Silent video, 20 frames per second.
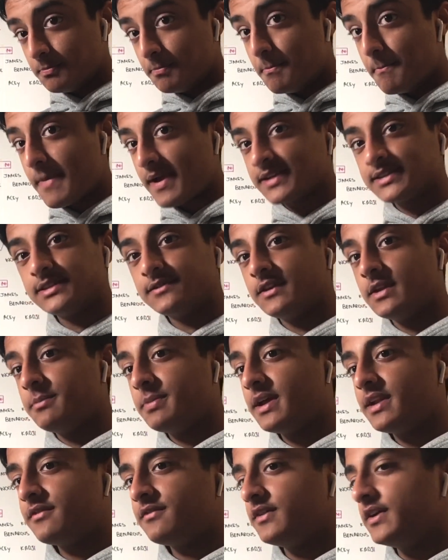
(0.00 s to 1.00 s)
massively
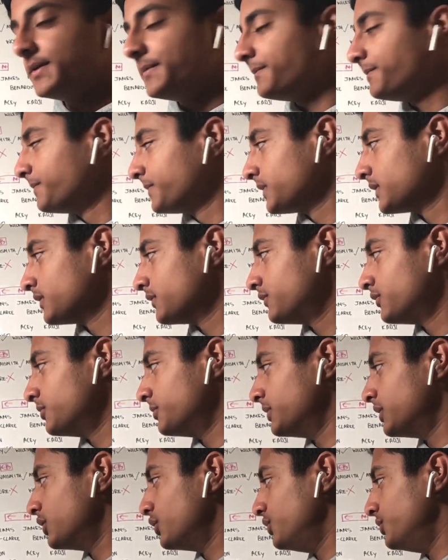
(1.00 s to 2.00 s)
benefit
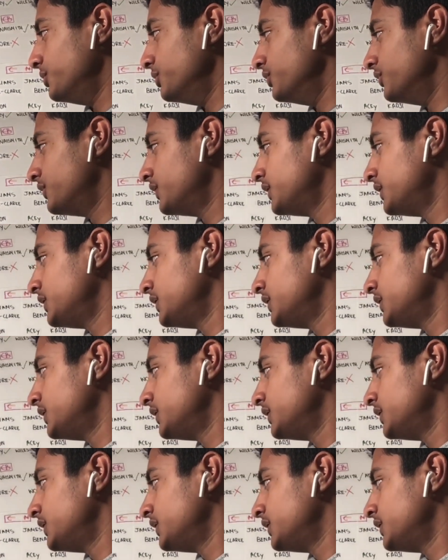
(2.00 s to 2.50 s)
from a loan move